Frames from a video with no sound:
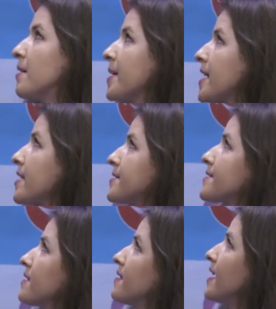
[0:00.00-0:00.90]

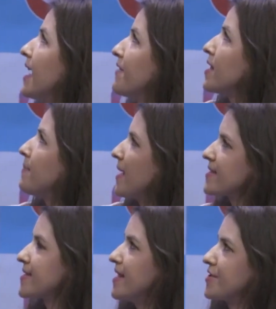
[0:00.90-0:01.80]
Because even the
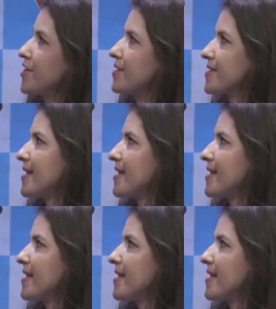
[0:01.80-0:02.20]
best teachers,